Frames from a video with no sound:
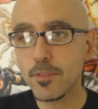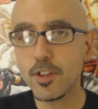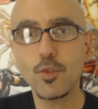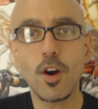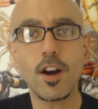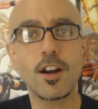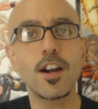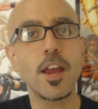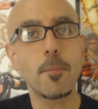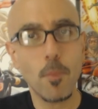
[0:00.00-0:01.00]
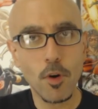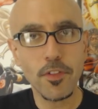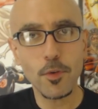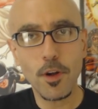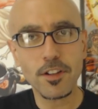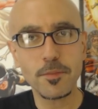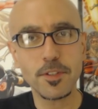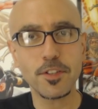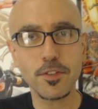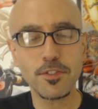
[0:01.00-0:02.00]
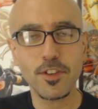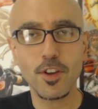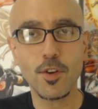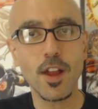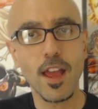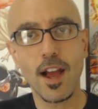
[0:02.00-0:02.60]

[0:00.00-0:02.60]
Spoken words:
you are more than welcome to do so.